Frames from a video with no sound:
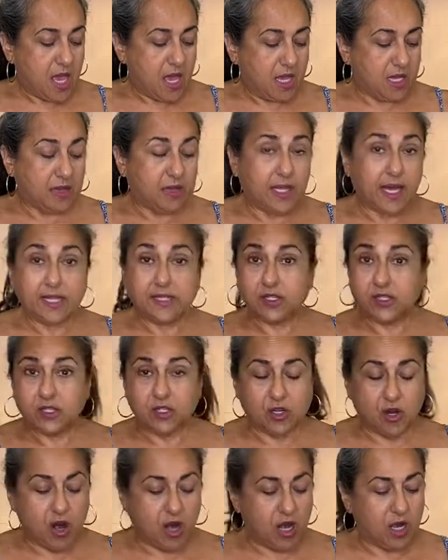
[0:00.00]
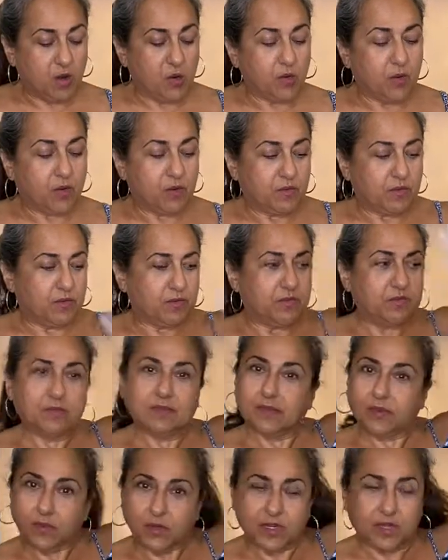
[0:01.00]
Let's start
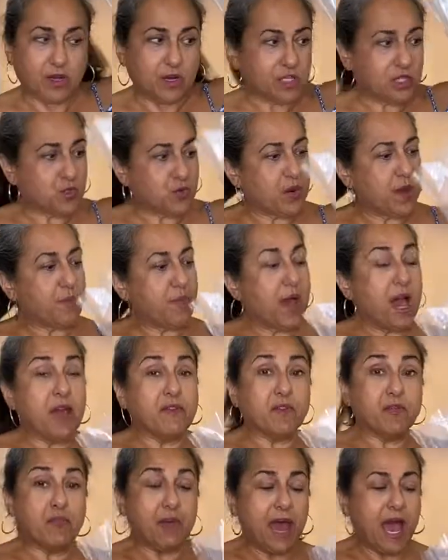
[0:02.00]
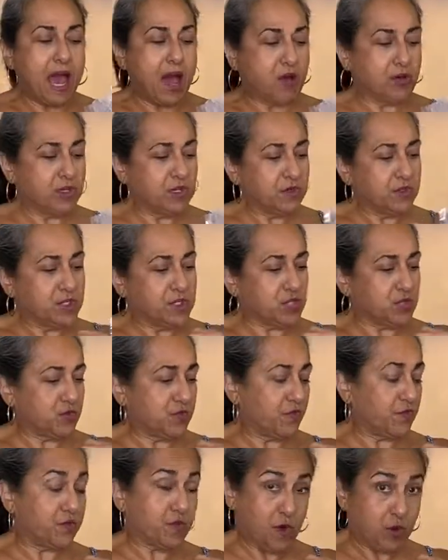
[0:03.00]
with our shrimp. I have a pound of shrimp
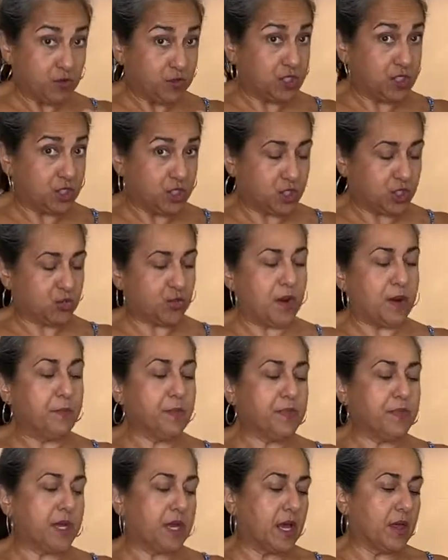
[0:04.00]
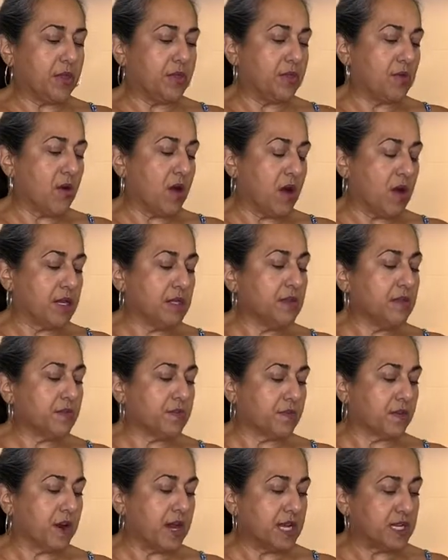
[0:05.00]
frozen shrimp that I thawed in the
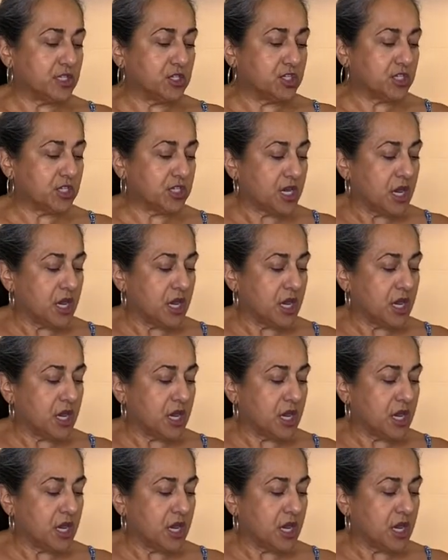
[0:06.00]
fridge.